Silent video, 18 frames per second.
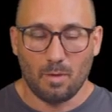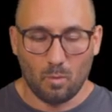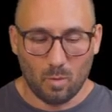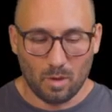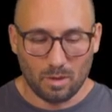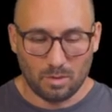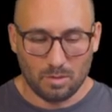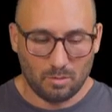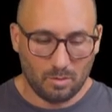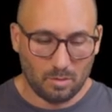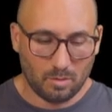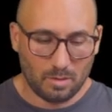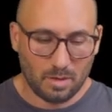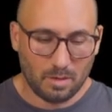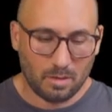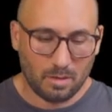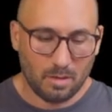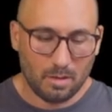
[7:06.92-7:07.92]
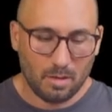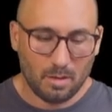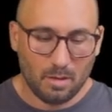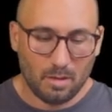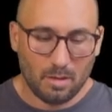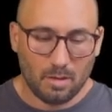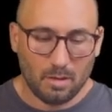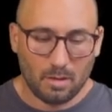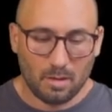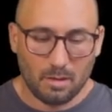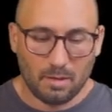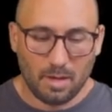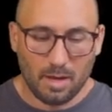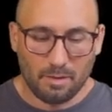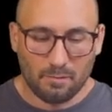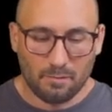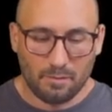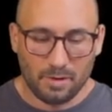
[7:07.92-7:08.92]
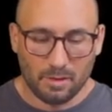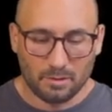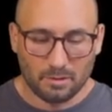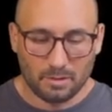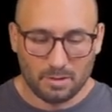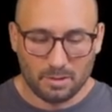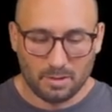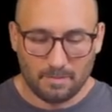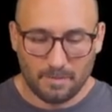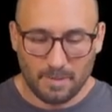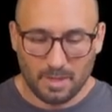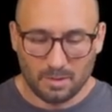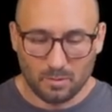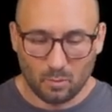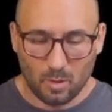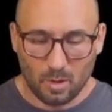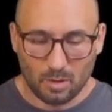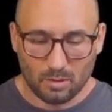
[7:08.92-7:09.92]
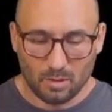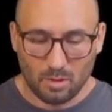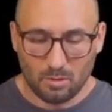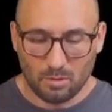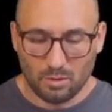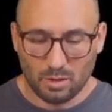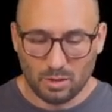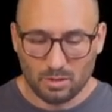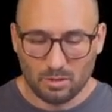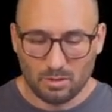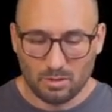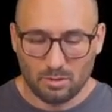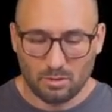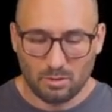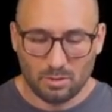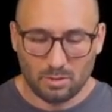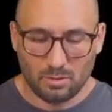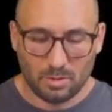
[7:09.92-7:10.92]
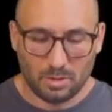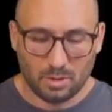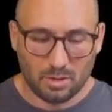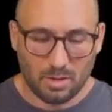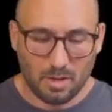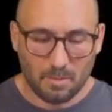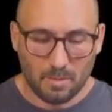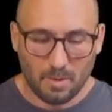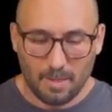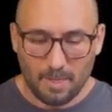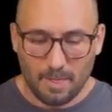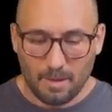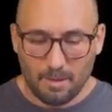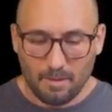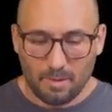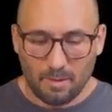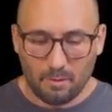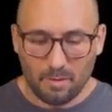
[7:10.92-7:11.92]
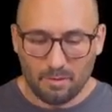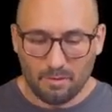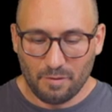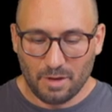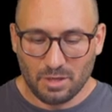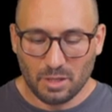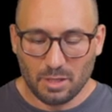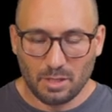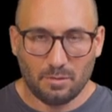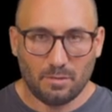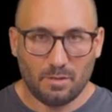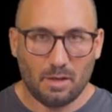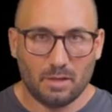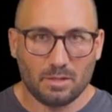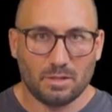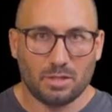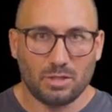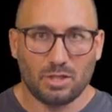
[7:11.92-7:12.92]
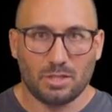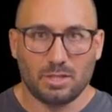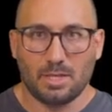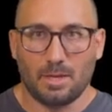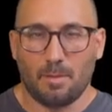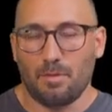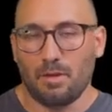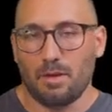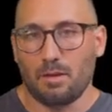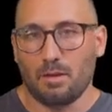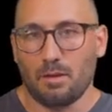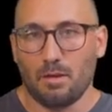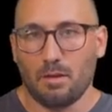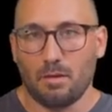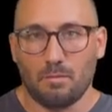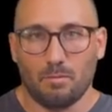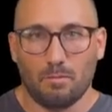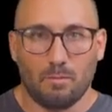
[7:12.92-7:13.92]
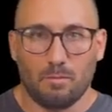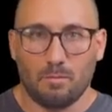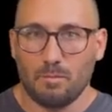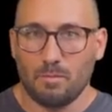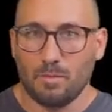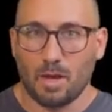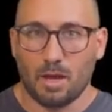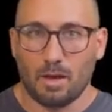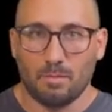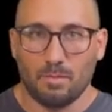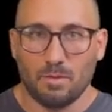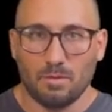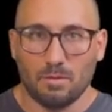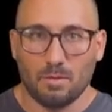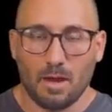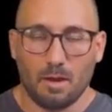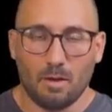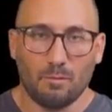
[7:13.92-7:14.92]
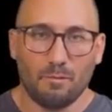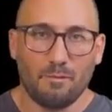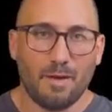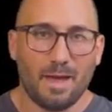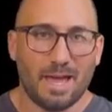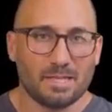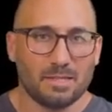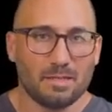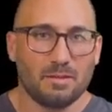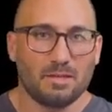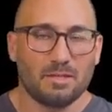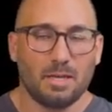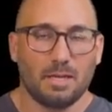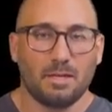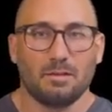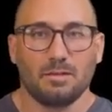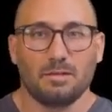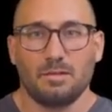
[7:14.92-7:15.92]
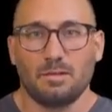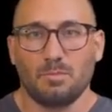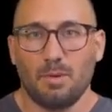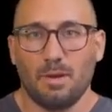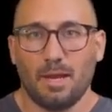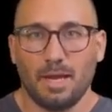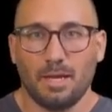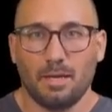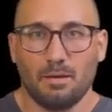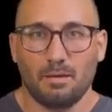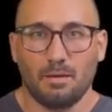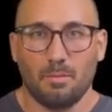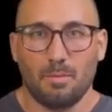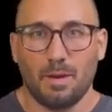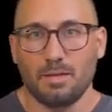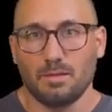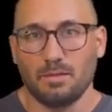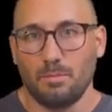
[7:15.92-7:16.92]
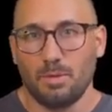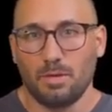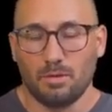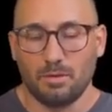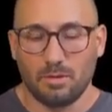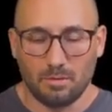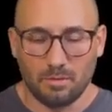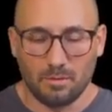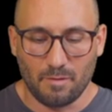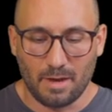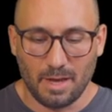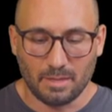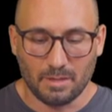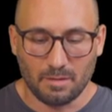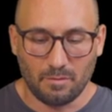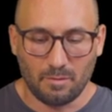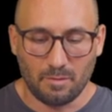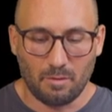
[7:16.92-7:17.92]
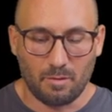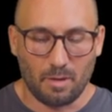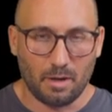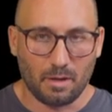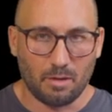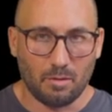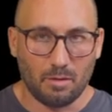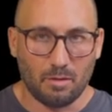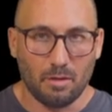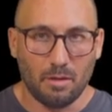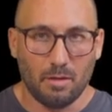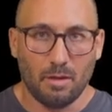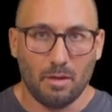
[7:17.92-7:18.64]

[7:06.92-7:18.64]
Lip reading: want to look at the other filters as well. You can just switch them. The refresh interval is just something, how fast the signal is displayed. Depends a bit on your device. If you're running on